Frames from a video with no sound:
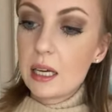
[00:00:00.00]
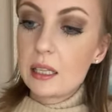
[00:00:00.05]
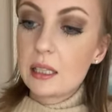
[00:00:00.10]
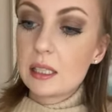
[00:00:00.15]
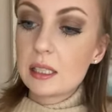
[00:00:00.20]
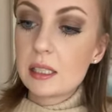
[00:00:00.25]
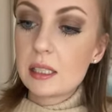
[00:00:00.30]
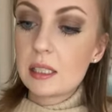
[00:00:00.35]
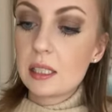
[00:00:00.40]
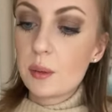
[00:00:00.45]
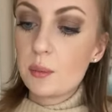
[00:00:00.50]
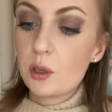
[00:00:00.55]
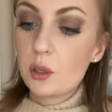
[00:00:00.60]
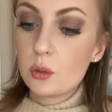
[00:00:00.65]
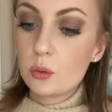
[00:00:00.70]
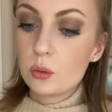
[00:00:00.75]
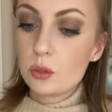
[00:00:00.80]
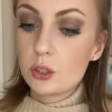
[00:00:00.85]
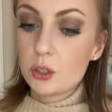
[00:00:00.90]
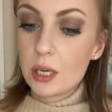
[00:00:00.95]
This is someone
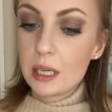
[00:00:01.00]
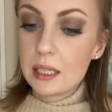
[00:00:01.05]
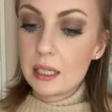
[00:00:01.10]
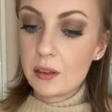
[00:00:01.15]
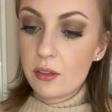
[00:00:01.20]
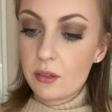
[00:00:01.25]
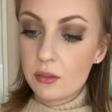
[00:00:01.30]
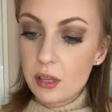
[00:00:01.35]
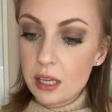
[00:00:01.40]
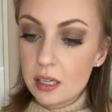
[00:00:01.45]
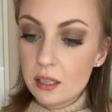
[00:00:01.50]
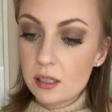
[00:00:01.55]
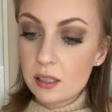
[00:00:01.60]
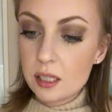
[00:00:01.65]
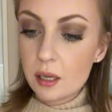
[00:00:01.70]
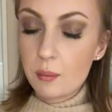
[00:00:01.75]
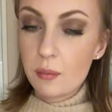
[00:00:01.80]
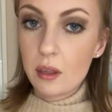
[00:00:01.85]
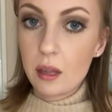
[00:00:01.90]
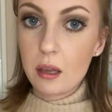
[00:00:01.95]
who was trying to think
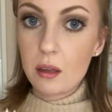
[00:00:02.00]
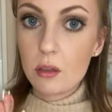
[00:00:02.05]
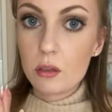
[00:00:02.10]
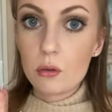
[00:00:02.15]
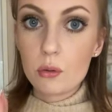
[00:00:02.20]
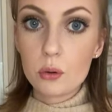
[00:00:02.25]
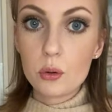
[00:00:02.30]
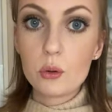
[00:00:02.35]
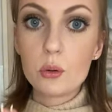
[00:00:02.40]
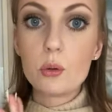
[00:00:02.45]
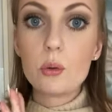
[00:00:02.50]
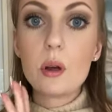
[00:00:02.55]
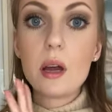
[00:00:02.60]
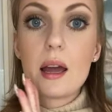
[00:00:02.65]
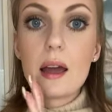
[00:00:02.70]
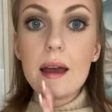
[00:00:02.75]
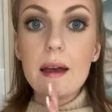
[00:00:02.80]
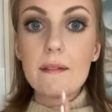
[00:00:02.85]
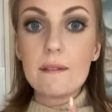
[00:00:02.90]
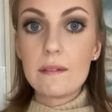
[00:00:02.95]
something through
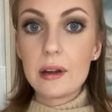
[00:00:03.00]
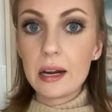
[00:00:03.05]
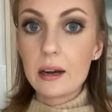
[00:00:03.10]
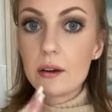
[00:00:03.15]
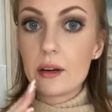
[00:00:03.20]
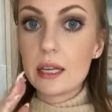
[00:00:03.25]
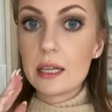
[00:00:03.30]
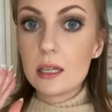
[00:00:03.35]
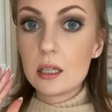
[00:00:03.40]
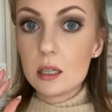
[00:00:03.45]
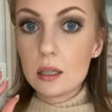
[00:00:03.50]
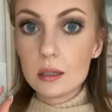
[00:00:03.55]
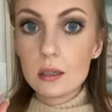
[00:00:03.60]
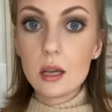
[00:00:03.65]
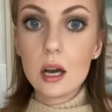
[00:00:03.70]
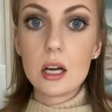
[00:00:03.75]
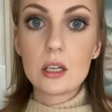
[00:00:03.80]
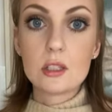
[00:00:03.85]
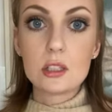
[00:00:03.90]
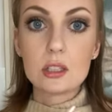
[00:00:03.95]
very
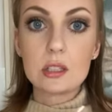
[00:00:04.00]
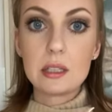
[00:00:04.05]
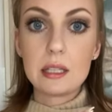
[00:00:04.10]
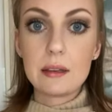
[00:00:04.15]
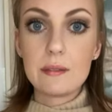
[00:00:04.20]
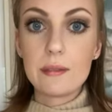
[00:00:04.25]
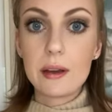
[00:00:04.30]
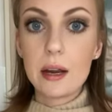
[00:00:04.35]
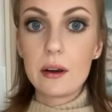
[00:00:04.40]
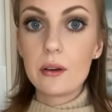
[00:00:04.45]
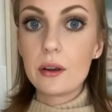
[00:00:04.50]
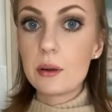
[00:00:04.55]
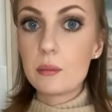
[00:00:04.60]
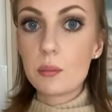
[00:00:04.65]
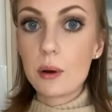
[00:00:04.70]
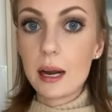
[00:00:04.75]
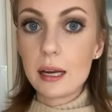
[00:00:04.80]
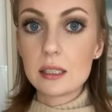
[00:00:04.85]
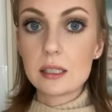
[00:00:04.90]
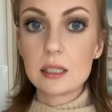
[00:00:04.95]
logically, very
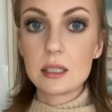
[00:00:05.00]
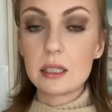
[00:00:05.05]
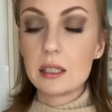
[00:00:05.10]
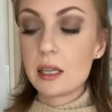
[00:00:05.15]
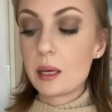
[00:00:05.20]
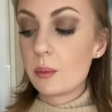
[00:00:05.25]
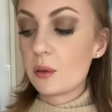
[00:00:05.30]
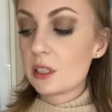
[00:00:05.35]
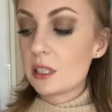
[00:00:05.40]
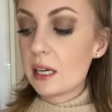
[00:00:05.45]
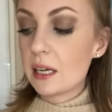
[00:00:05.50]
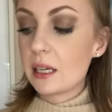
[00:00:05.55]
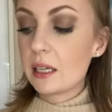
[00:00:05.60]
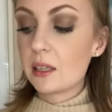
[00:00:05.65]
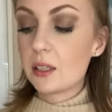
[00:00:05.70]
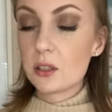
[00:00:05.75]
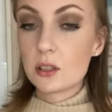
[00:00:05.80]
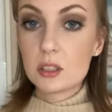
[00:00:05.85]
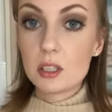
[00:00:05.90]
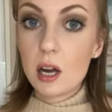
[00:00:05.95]
practically. They were taking
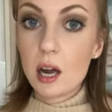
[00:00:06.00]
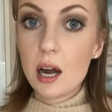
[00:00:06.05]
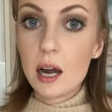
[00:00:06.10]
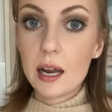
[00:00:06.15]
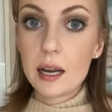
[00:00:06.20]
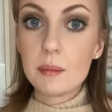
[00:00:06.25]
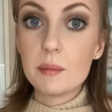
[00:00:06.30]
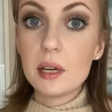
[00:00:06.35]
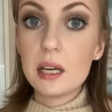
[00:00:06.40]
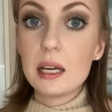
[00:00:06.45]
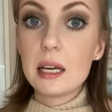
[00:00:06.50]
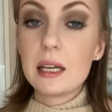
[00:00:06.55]
their time.